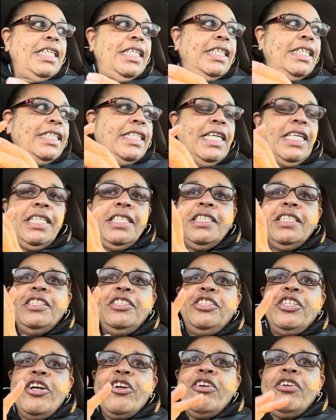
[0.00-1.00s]
getting the
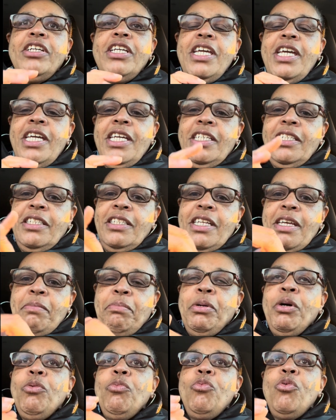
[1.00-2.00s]
dirt and
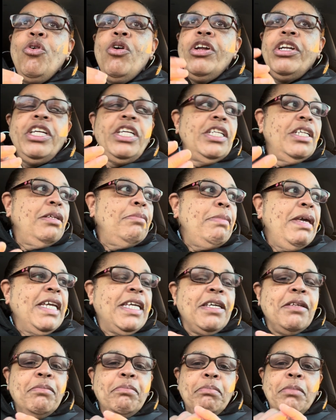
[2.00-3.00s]
put water in it and
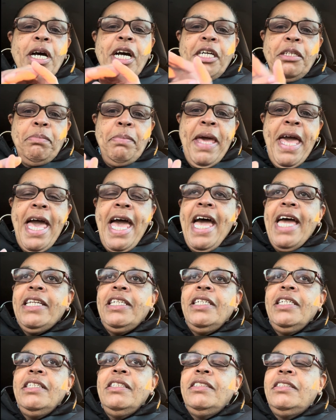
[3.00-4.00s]
making mud
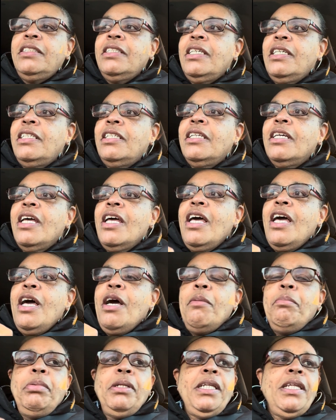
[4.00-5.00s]
patties and
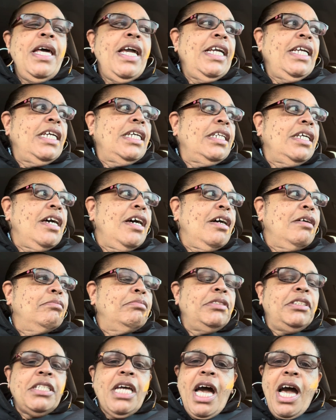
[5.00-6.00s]
playing
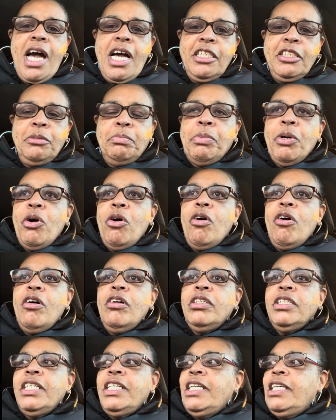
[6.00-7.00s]

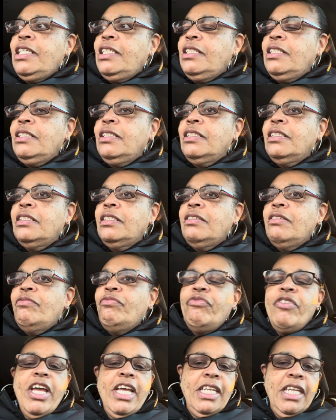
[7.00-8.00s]
dodgeball and
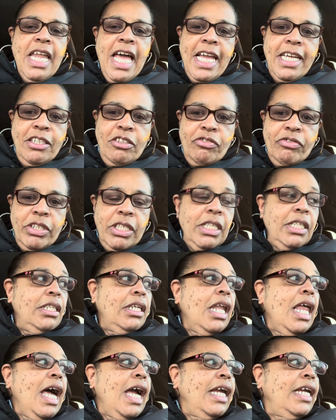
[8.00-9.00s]
red light, green
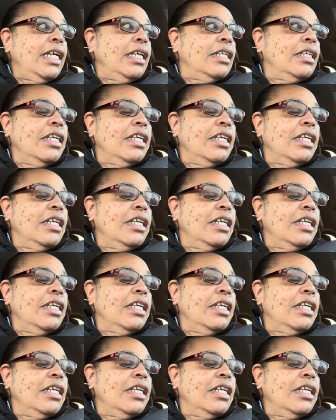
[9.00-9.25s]
light,